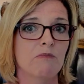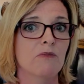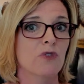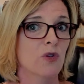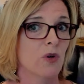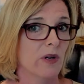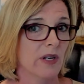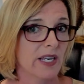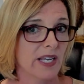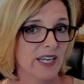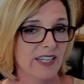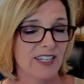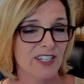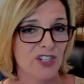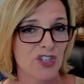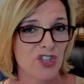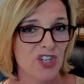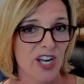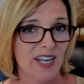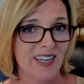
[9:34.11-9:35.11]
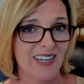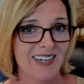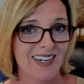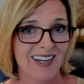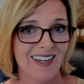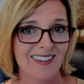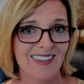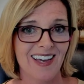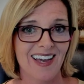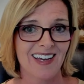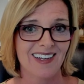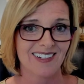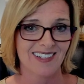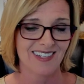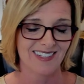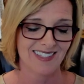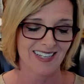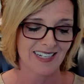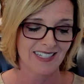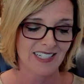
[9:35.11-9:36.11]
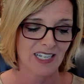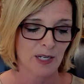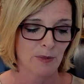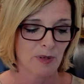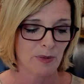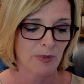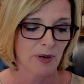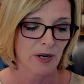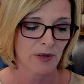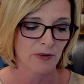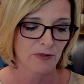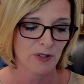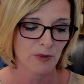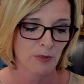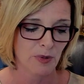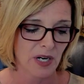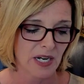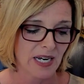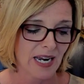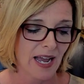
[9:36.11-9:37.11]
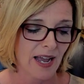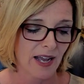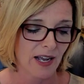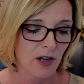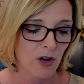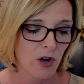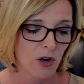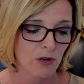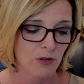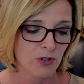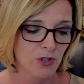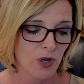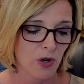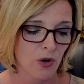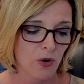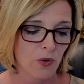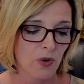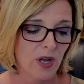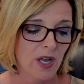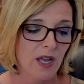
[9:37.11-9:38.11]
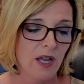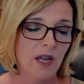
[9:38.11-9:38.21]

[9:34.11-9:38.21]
So I'd like you to check in on that because that's going to be part of the brain hack also.